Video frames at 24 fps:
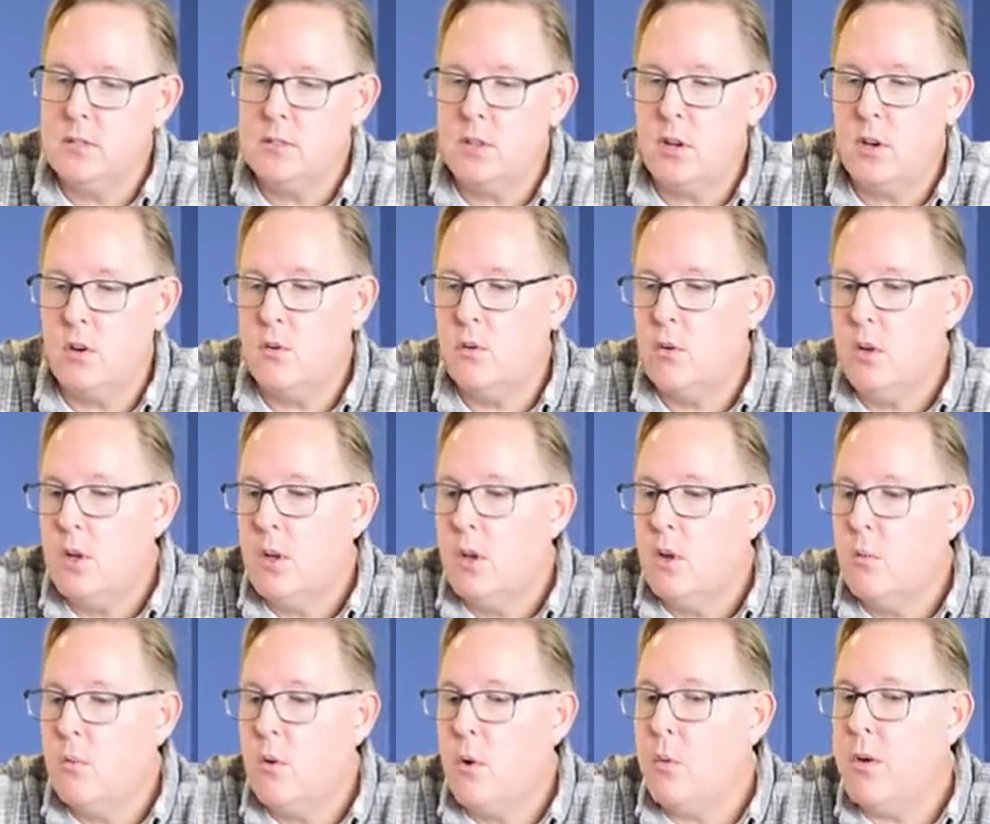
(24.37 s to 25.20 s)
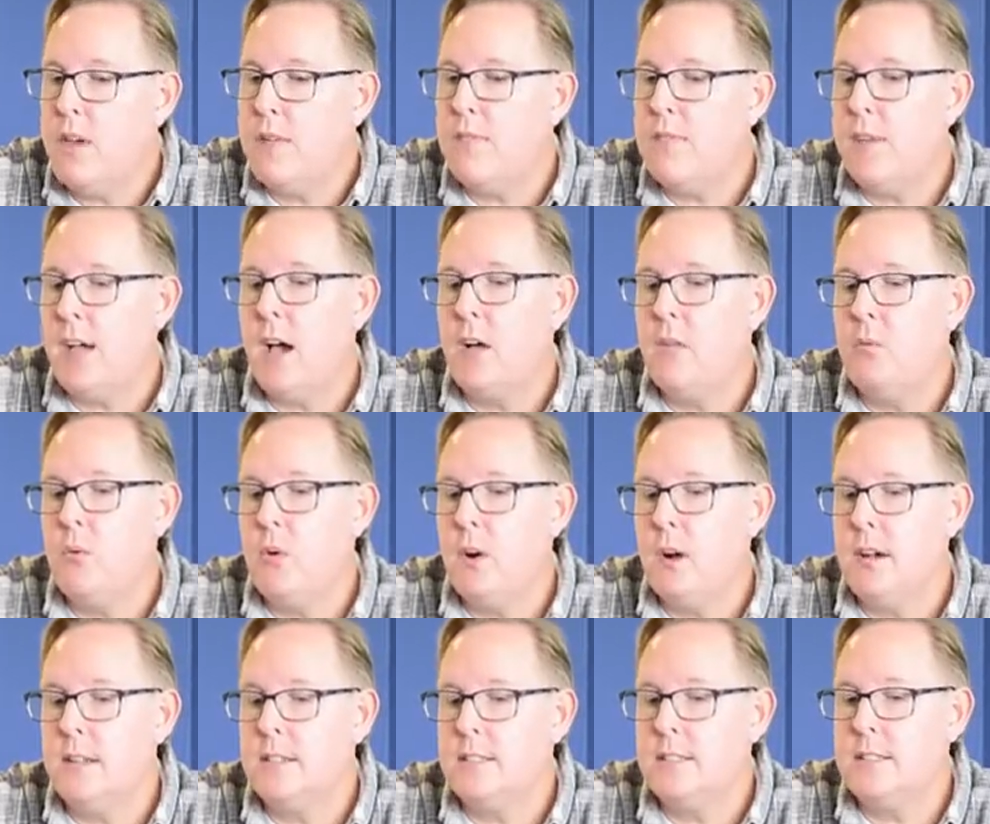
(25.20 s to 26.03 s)
So what we found
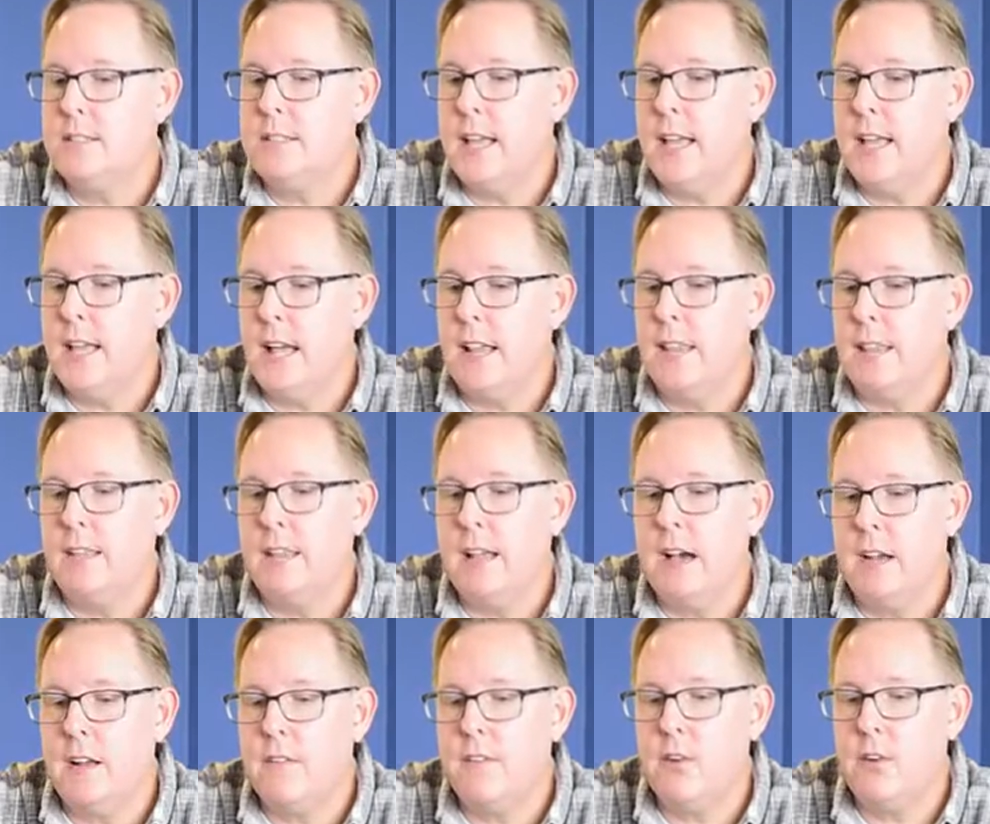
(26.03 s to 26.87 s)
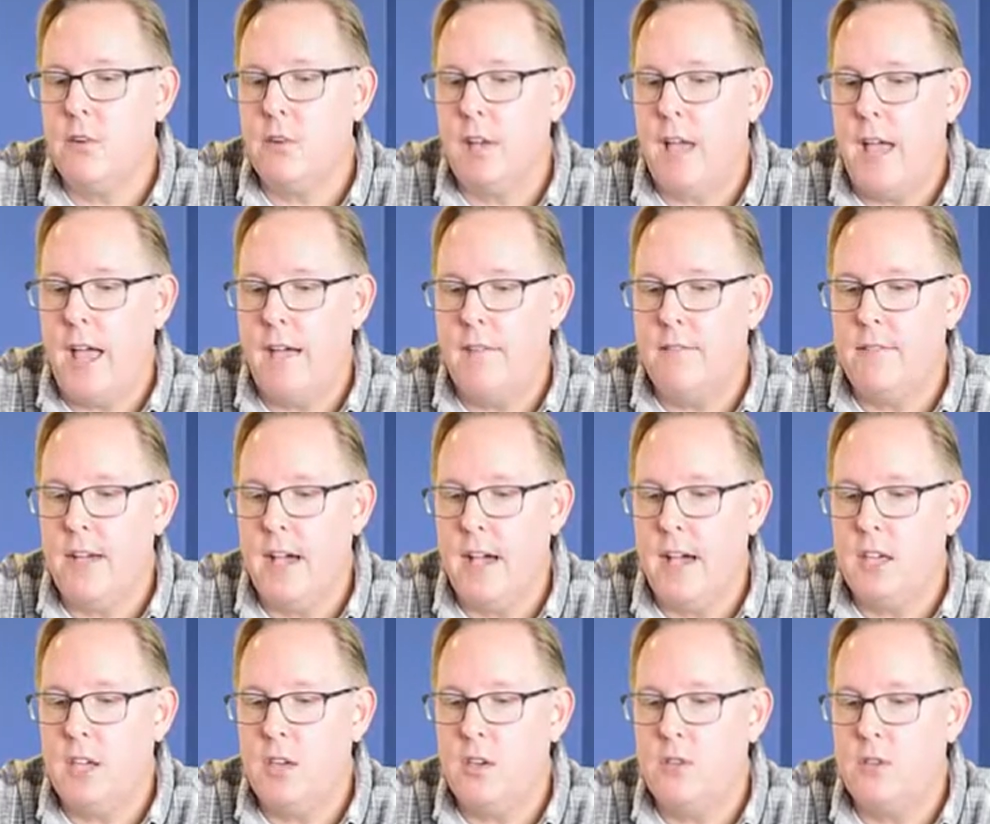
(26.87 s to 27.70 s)
is that a lot of your lab
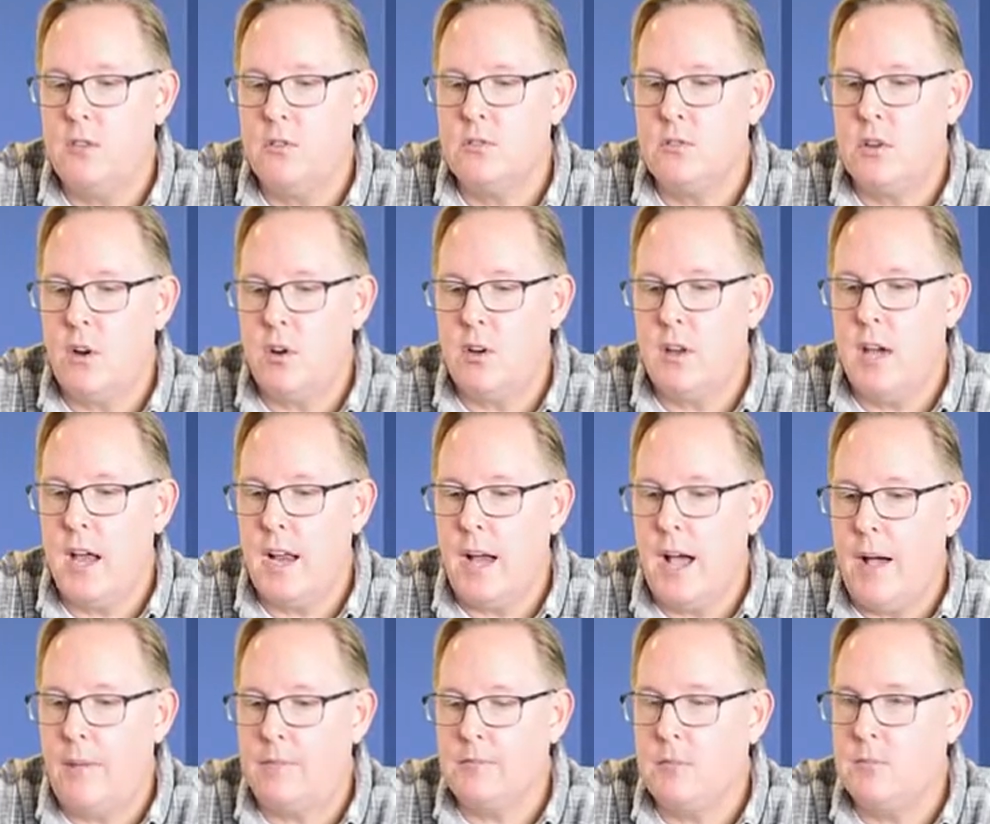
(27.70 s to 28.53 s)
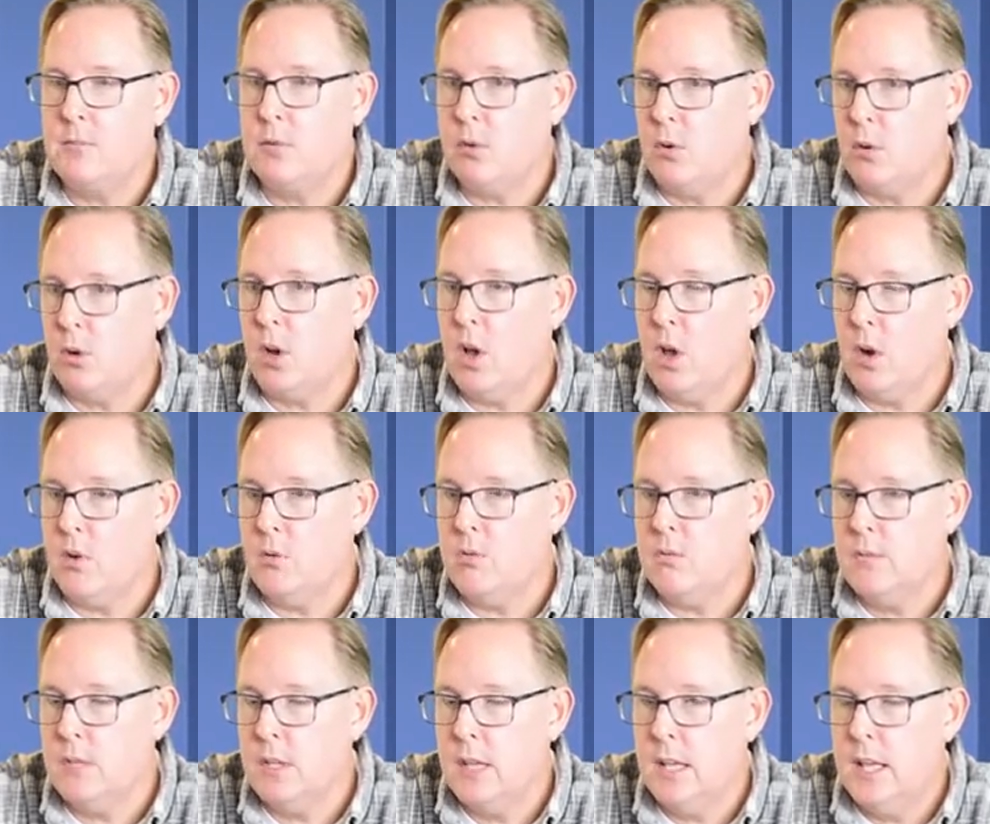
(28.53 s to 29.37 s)
values are not optimal or
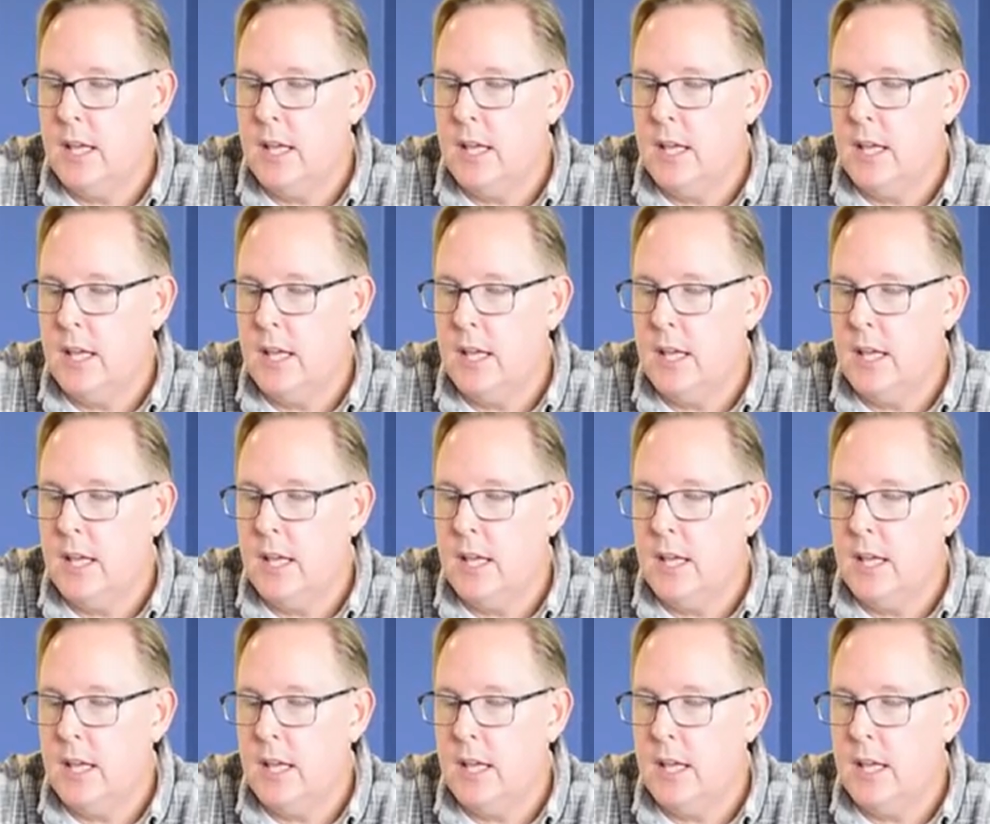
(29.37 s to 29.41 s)
low.